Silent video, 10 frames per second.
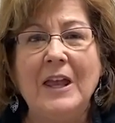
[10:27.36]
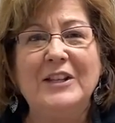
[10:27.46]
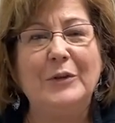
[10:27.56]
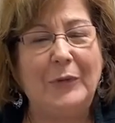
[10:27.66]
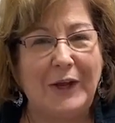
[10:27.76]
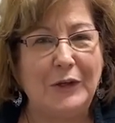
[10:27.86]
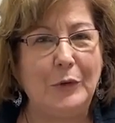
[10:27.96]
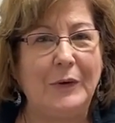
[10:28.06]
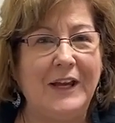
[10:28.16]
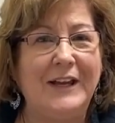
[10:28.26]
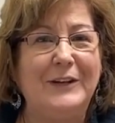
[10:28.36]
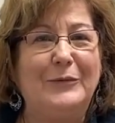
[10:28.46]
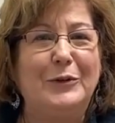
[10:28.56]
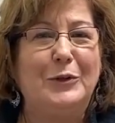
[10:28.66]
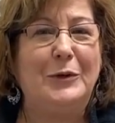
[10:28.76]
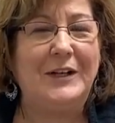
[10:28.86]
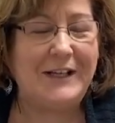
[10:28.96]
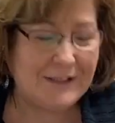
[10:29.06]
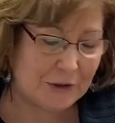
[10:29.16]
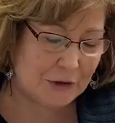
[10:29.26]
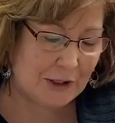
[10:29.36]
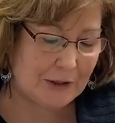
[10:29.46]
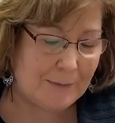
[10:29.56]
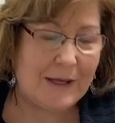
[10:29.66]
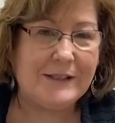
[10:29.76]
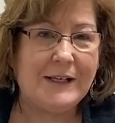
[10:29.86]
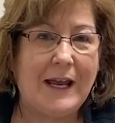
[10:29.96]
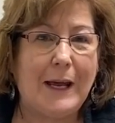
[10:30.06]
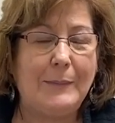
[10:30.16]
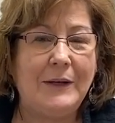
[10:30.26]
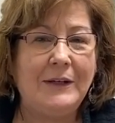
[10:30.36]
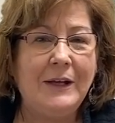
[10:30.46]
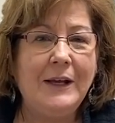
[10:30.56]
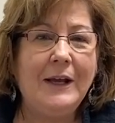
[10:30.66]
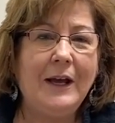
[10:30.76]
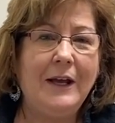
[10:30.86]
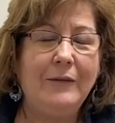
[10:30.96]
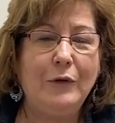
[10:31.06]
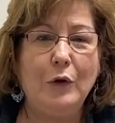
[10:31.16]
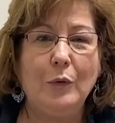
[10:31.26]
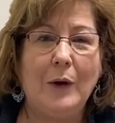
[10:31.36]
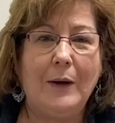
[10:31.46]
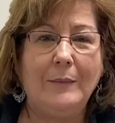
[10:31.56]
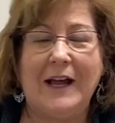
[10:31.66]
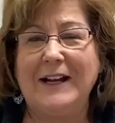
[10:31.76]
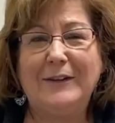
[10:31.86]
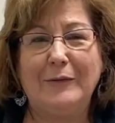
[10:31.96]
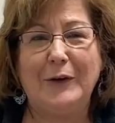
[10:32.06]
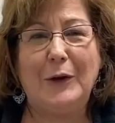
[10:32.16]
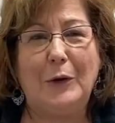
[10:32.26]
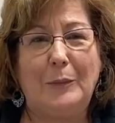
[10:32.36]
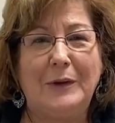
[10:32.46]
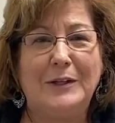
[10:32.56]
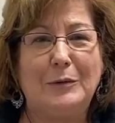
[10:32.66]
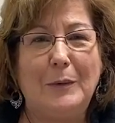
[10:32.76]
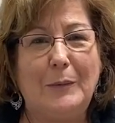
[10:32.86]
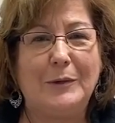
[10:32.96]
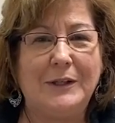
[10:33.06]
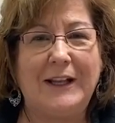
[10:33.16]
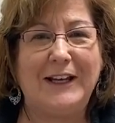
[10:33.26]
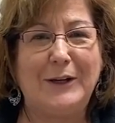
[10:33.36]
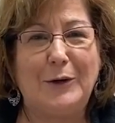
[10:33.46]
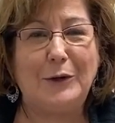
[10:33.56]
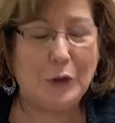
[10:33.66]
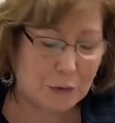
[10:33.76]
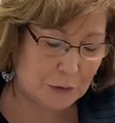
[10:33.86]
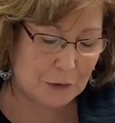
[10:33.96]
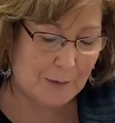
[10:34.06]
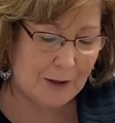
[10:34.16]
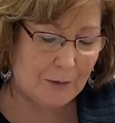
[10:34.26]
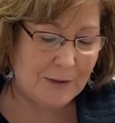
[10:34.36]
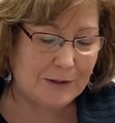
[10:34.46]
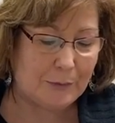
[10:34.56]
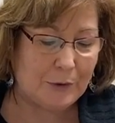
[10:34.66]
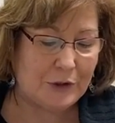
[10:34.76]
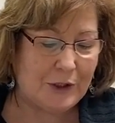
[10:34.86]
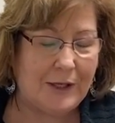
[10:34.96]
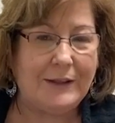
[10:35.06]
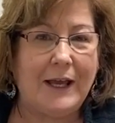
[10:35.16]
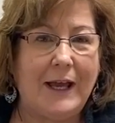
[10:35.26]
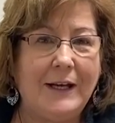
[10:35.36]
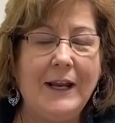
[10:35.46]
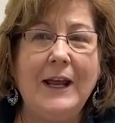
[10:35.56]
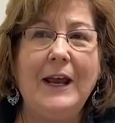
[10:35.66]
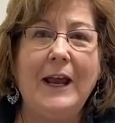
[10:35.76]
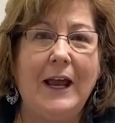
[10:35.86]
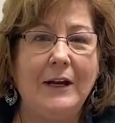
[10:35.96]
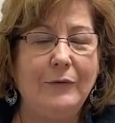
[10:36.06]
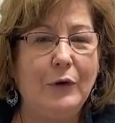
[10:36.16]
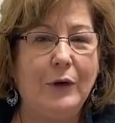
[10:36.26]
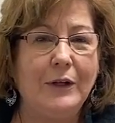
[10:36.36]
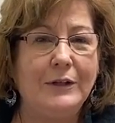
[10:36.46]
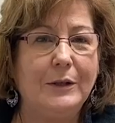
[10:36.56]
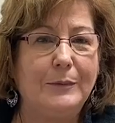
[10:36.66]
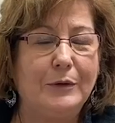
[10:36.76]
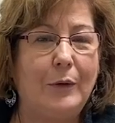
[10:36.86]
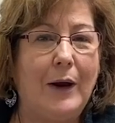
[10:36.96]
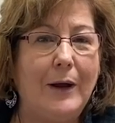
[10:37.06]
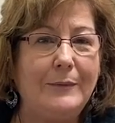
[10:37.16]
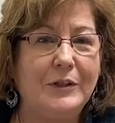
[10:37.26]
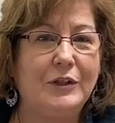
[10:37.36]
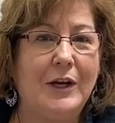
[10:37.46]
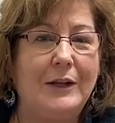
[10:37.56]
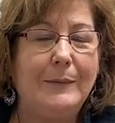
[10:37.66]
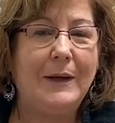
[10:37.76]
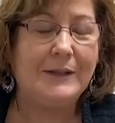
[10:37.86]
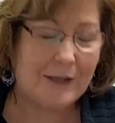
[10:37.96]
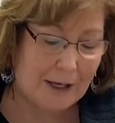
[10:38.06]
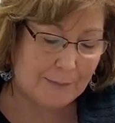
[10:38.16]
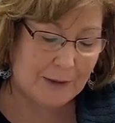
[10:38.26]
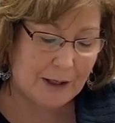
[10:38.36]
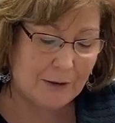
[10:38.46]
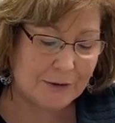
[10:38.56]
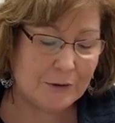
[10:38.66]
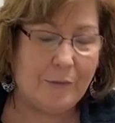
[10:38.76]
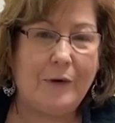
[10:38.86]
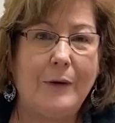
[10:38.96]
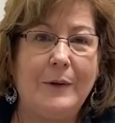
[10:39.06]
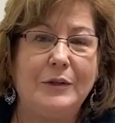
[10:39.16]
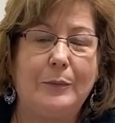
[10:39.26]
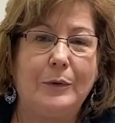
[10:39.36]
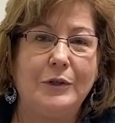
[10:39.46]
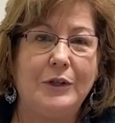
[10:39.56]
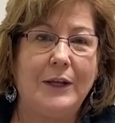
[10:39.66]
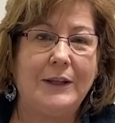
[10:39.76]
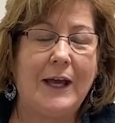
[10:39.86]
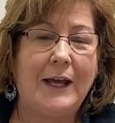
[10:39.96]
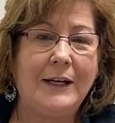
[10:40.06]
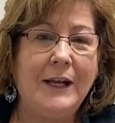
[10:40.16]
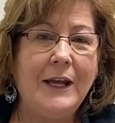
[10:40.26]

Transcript: So thank you again for tuning in to Shelly Makes It Happen. If you liked the video, please remember to like it on YouTube. I always appreciate that. And if you can subscribe to Shelly Makes It Happen, I also very much appreciate that.